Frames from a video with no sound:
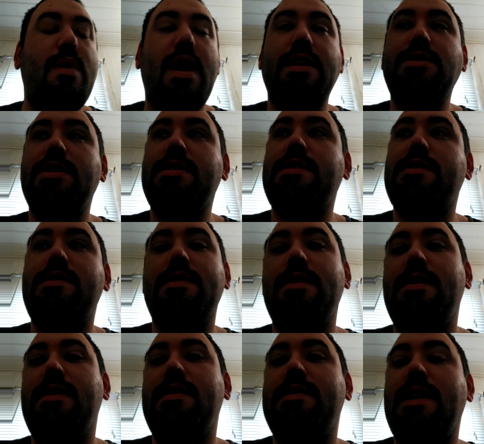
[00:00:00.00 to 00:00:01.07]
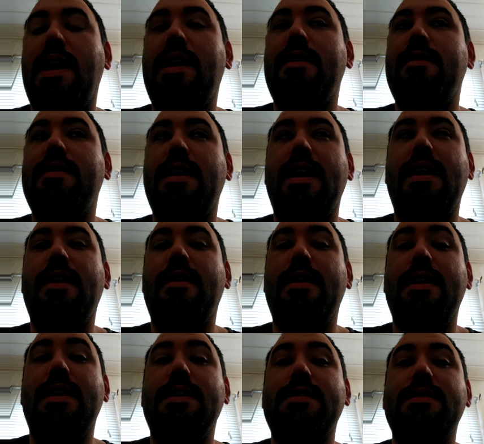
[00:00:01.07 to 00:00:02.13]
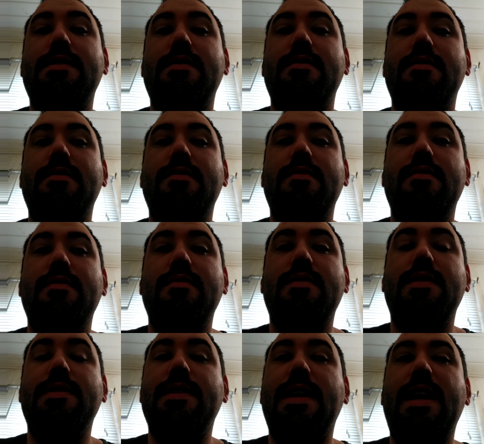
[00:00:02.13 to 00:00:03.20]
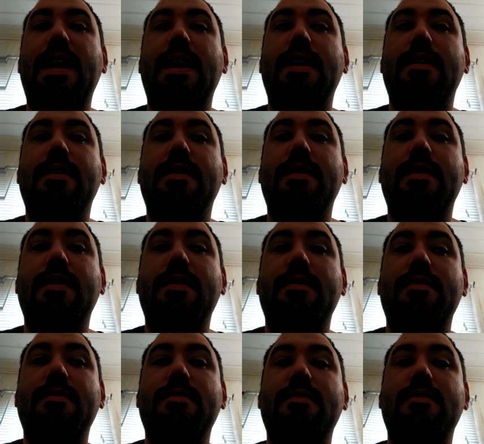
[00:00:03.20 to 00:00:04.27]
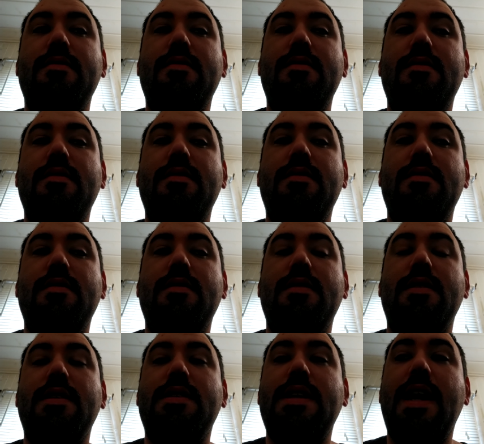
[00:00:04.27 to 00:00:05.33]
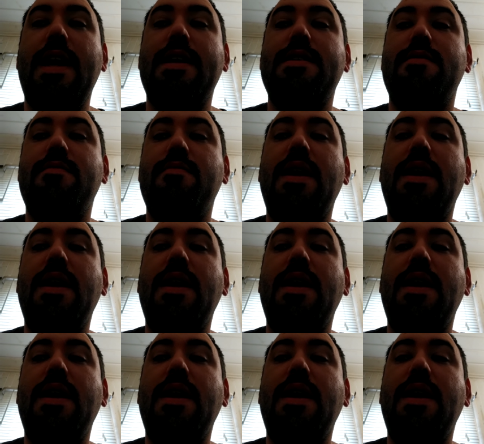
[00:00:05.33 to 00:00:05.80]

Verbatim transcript: I just tired of the IRS delaying the tax